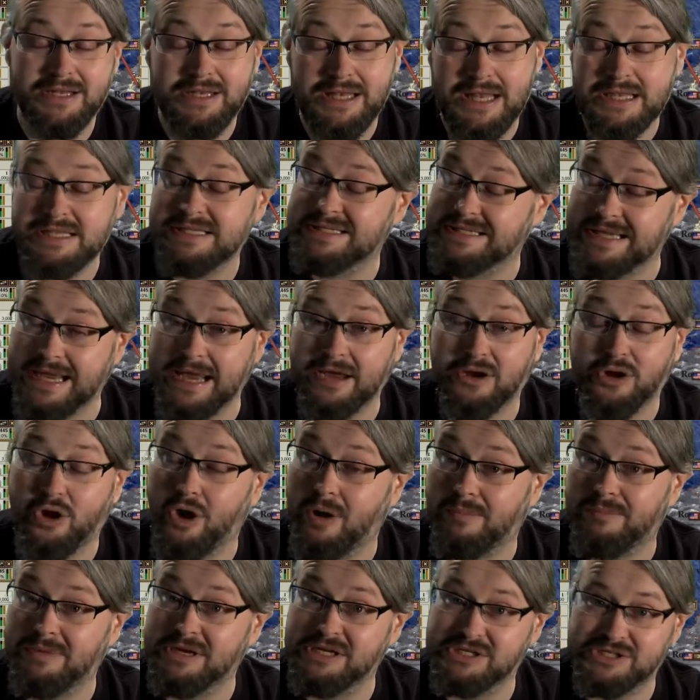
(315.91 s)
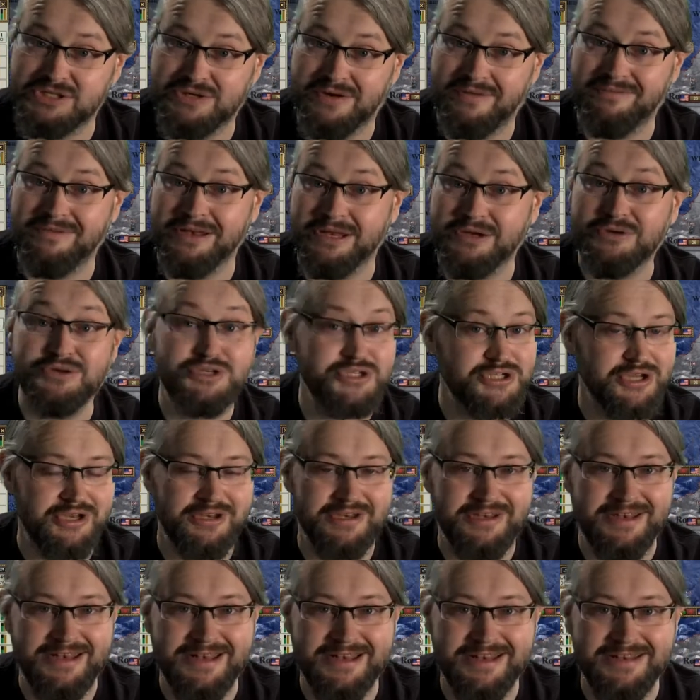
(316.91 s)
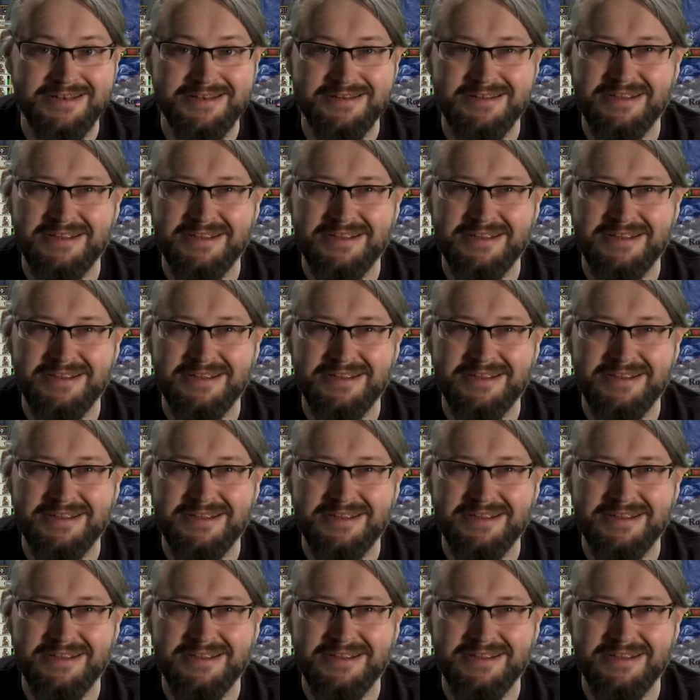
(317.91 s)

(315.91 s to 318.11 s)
let's say a communist revolution,